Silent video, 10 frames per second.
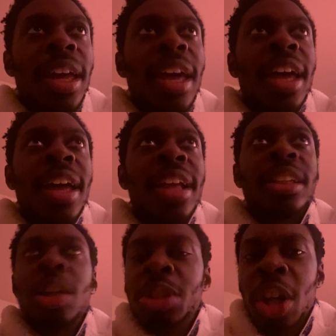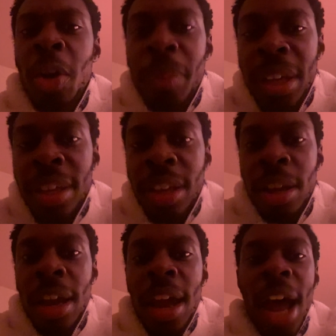And they'll tell me
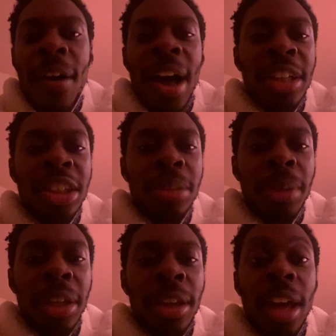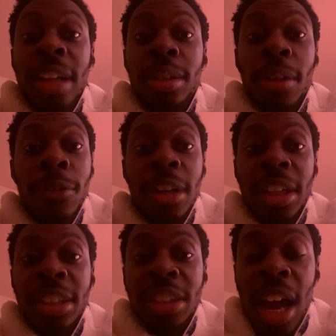how I should be as a
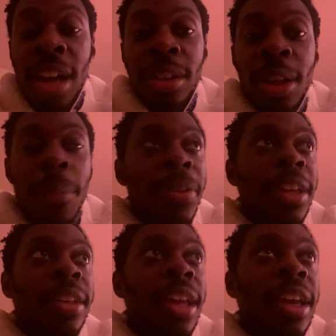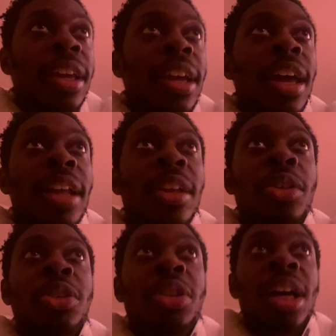fucking child. Like, and
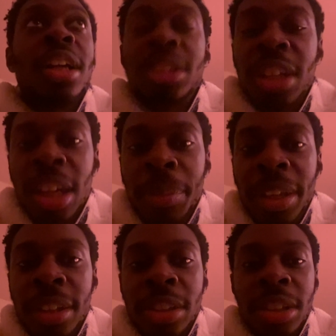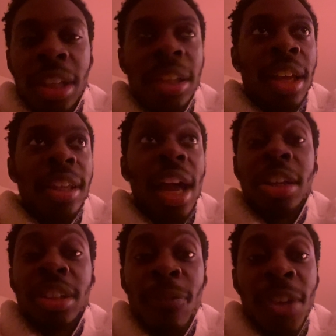they'll try to check me and shit like that. I
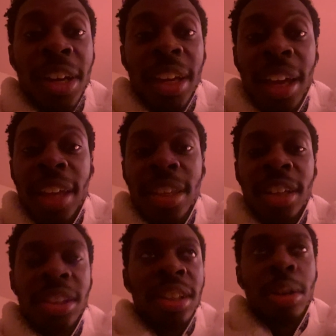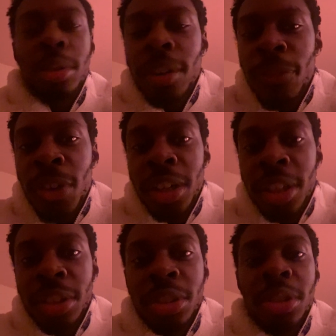used to fucking hate that shit. Like, who the fuck are
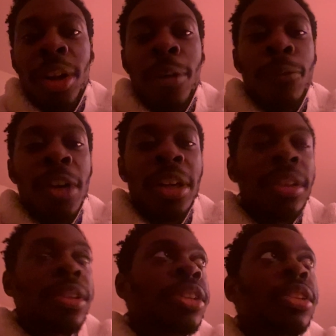you, dude? You're a fucking loser.